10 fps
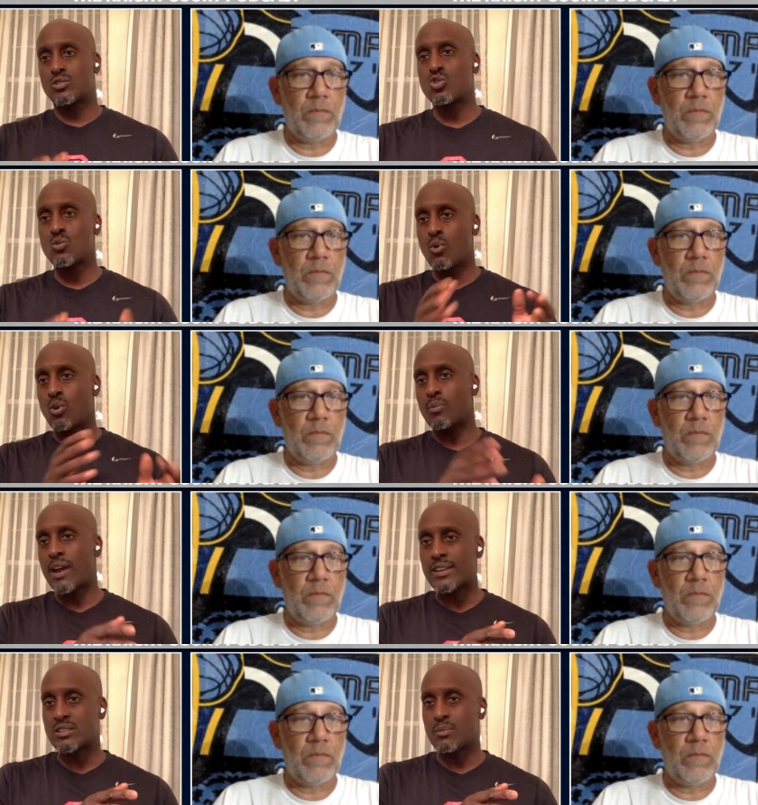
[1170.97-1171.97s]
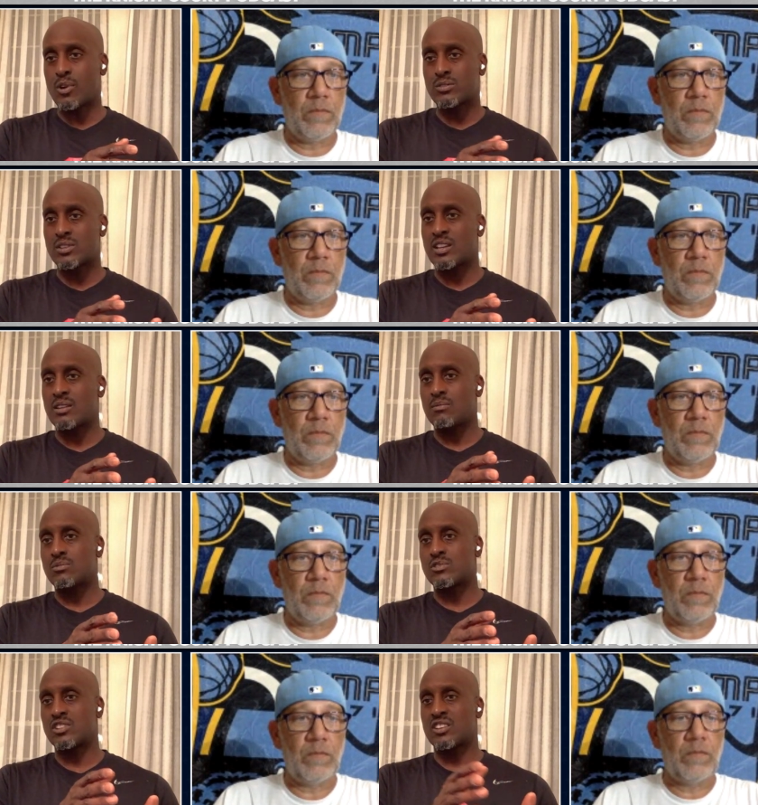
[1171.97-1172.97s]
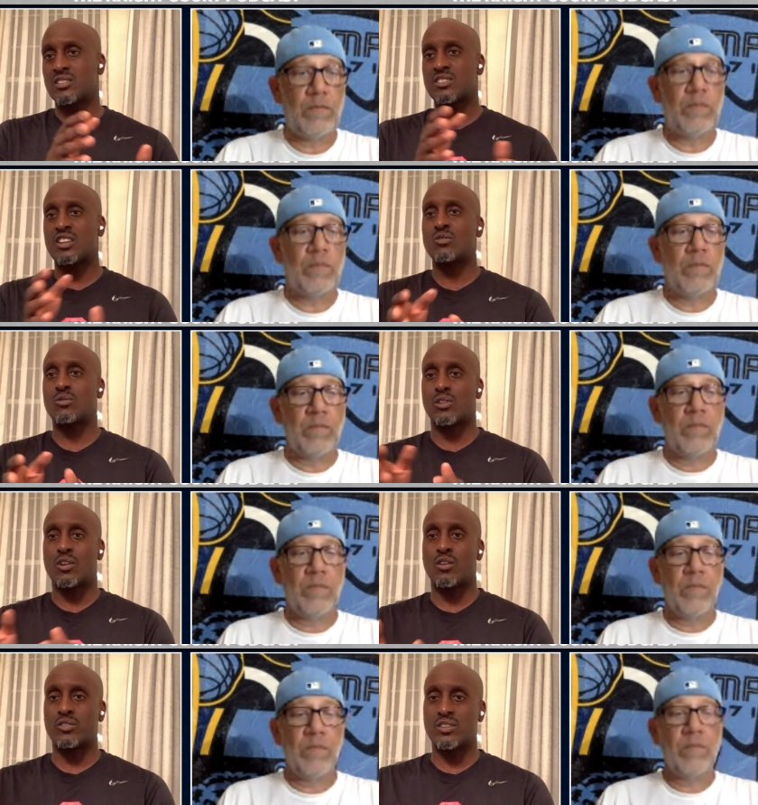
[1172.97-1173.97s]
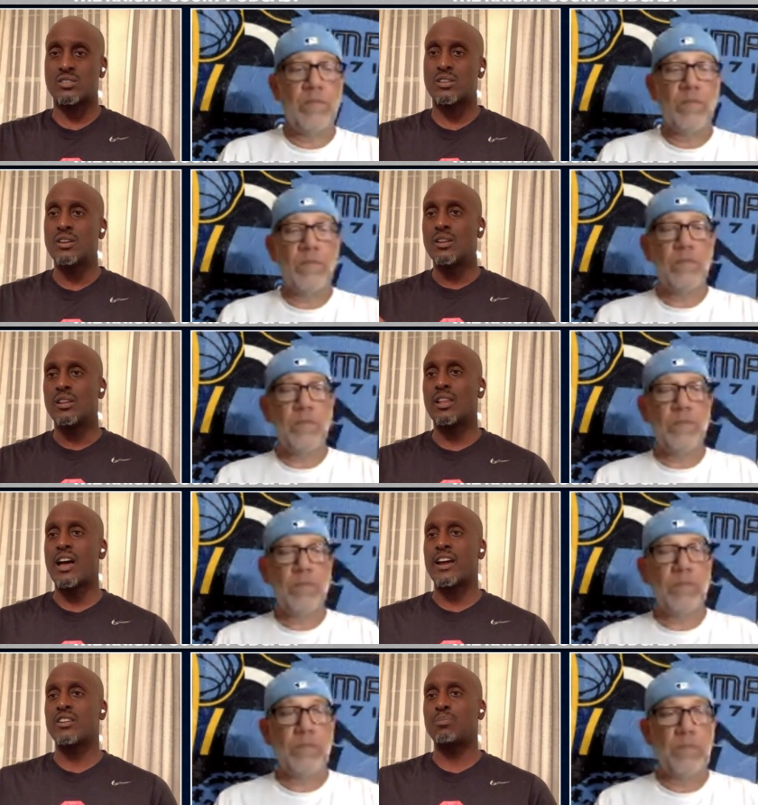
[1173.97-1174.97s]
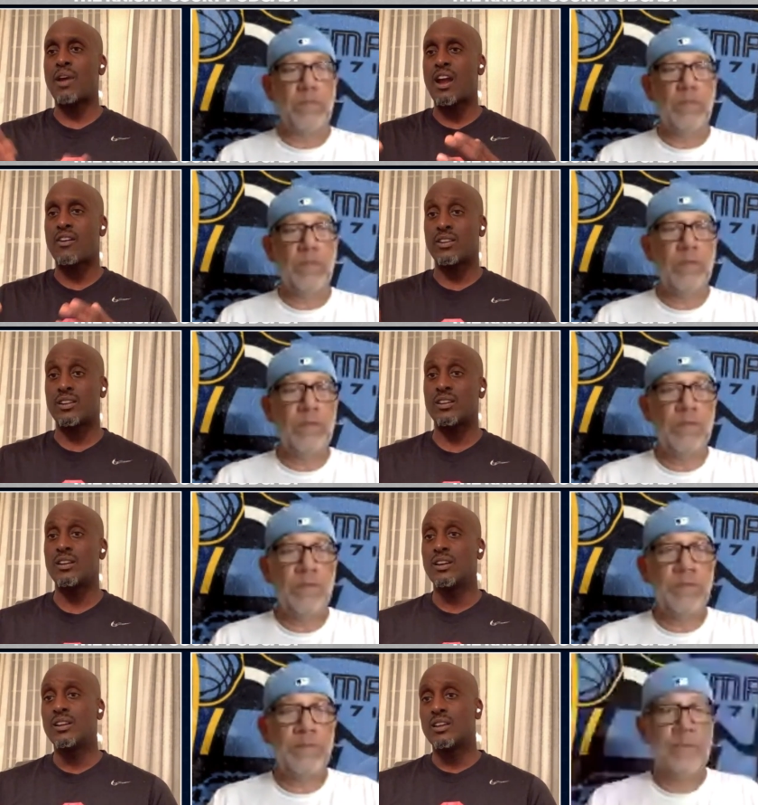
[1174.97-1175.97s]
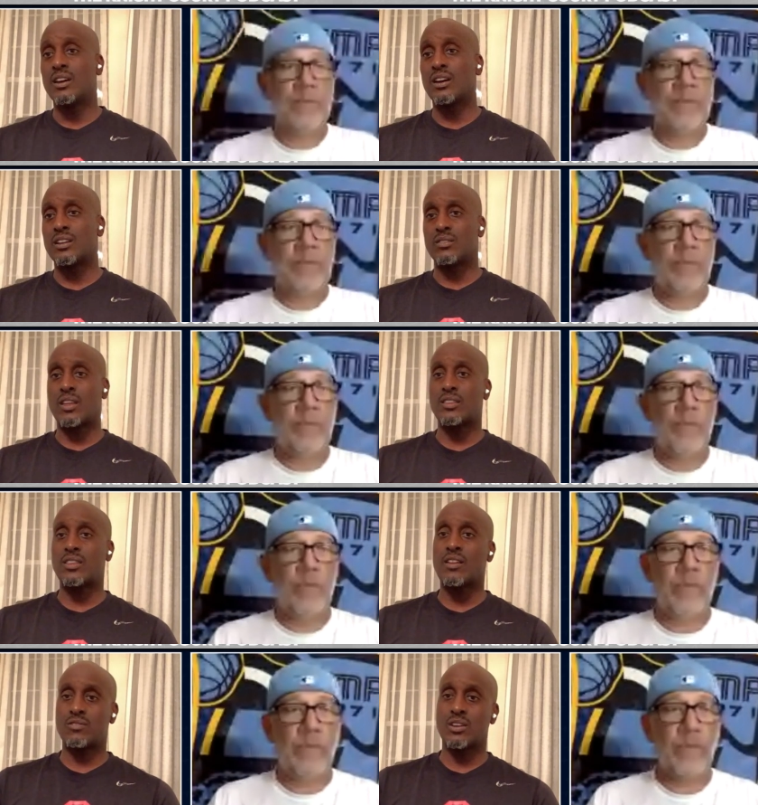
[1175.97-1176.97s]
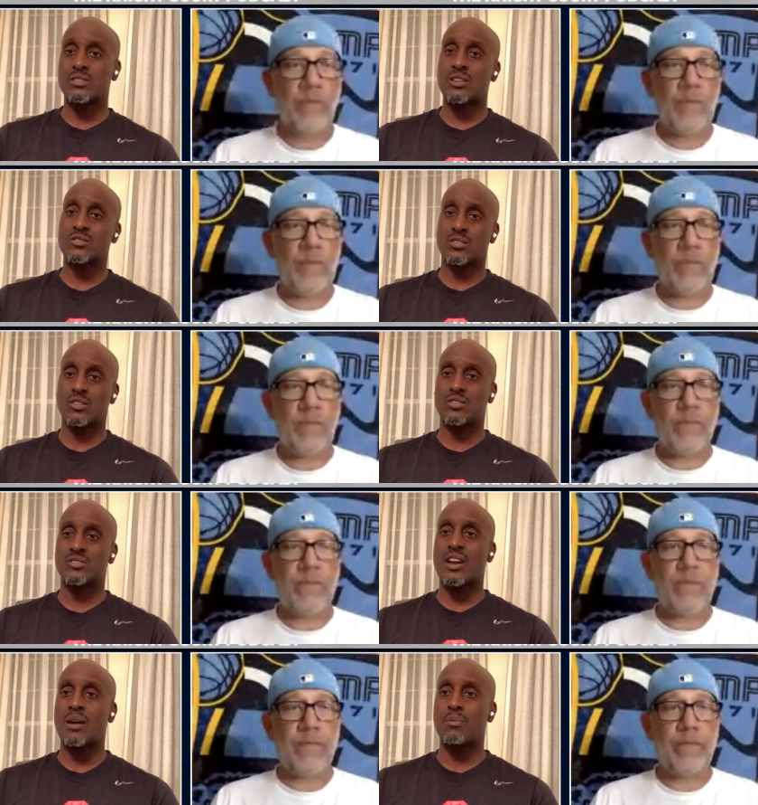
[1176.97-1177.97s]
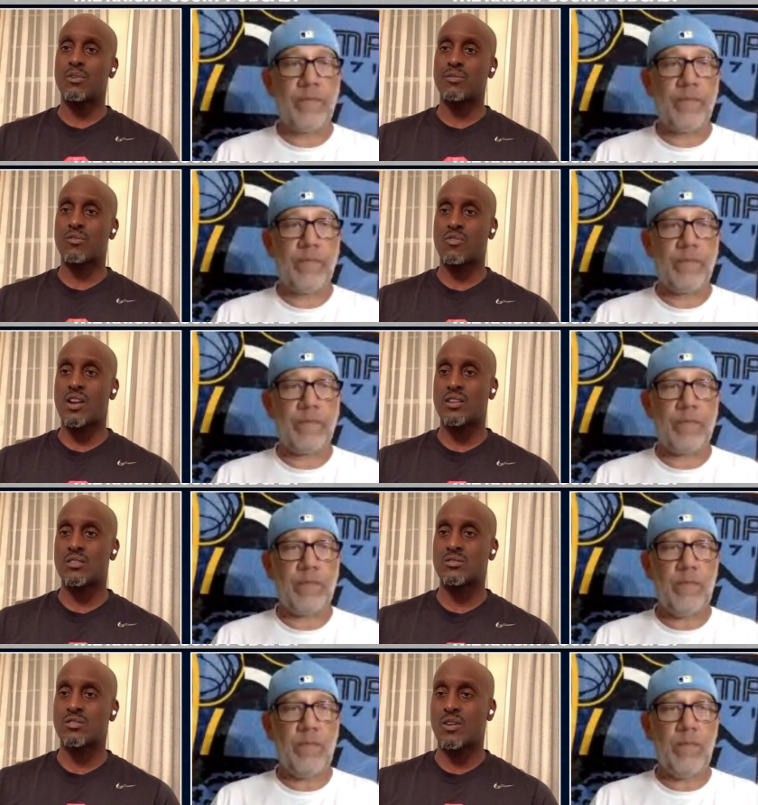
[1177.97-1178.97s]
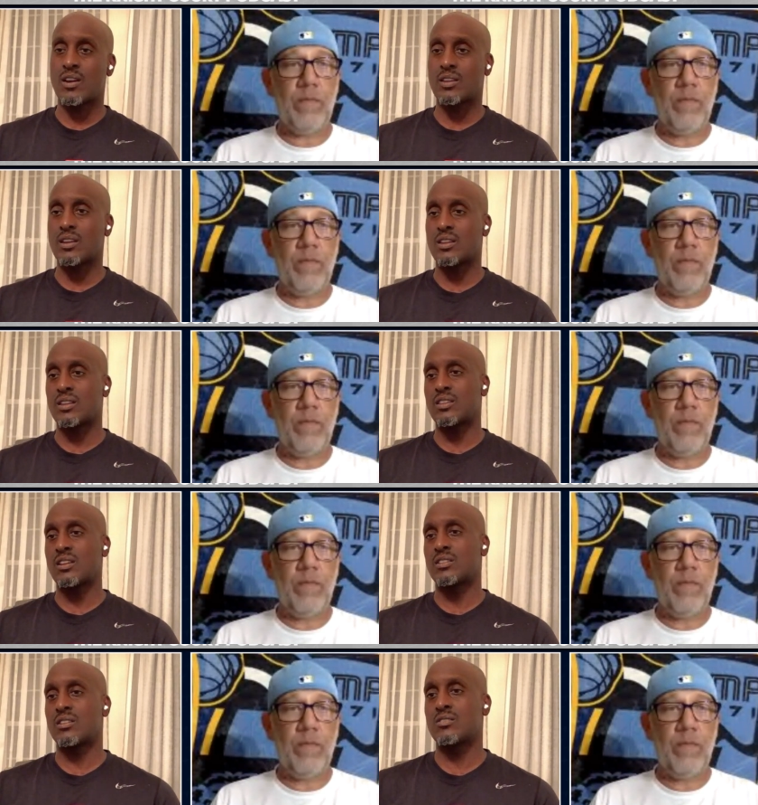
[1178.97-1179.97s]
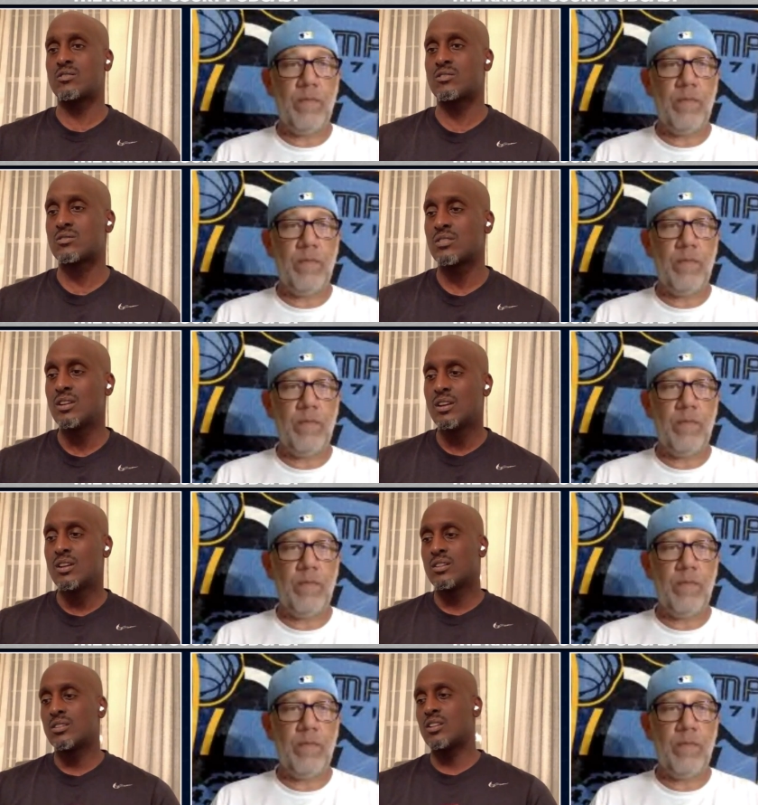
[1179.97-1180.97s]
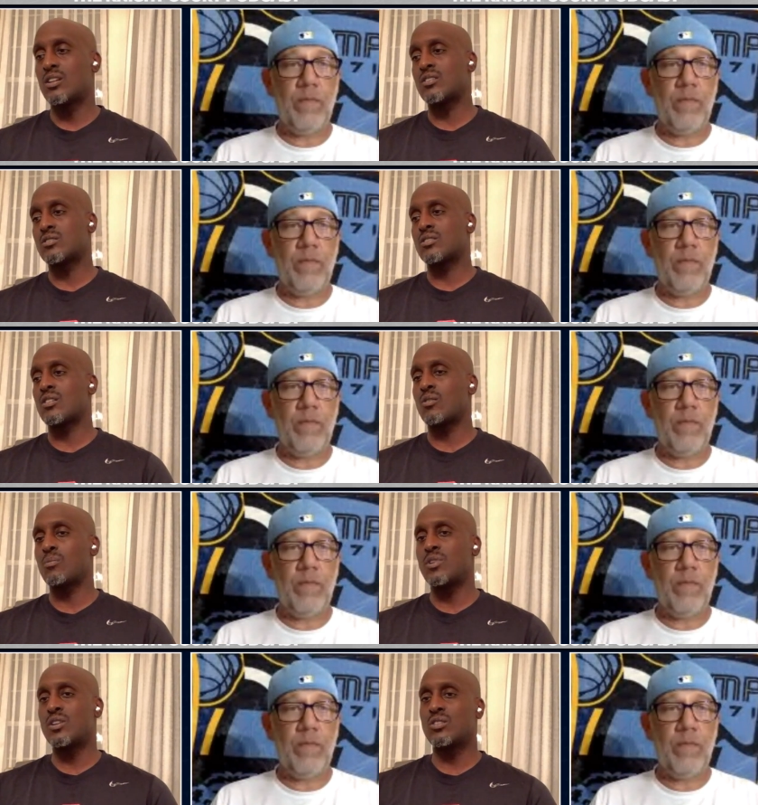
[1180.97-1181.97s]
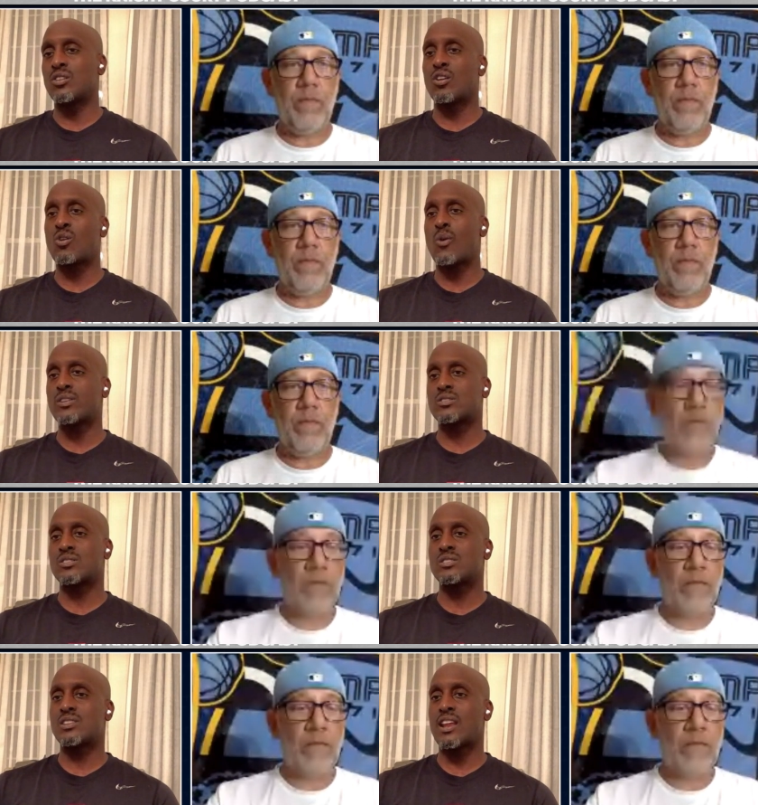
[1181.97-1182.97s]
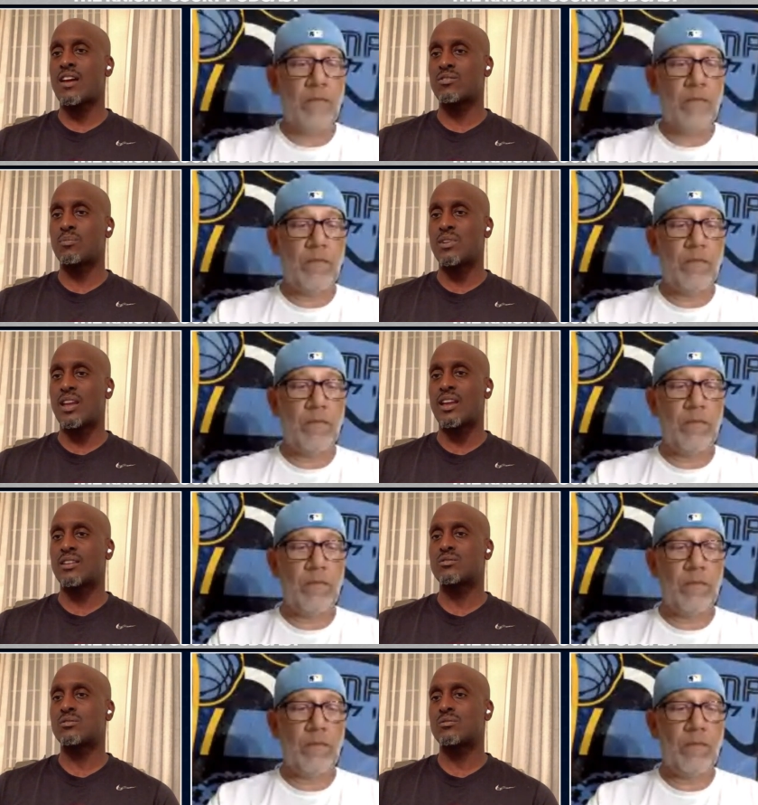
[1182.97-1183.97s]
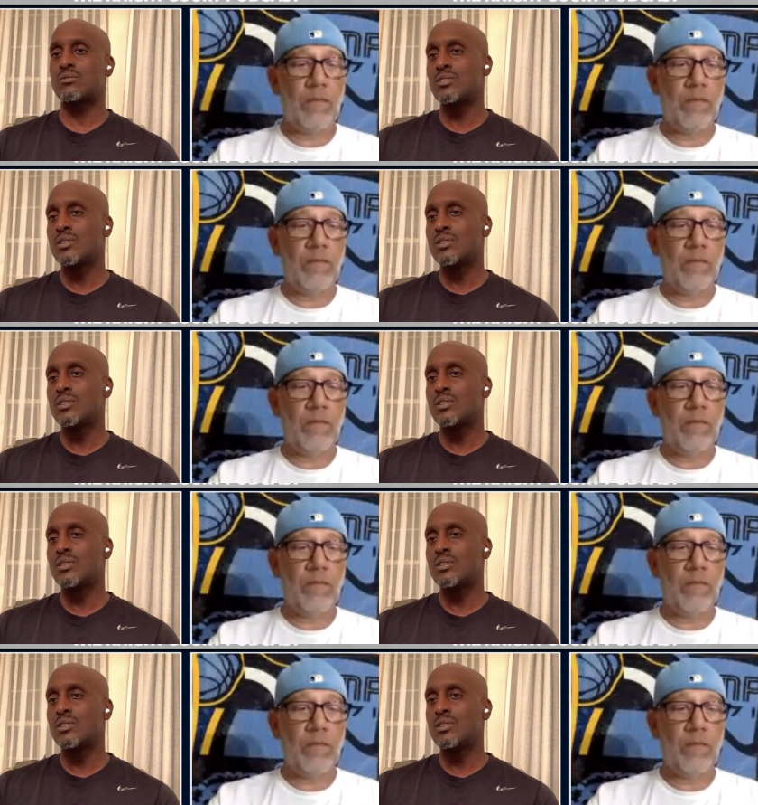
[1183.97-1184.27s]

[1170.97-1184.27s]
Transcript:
Speaker 1: two more basketball teams to continue along this line of parity uh, that they've done such a good job of creating? So I, I think they're just there. There'll be there are questions that have to be answered.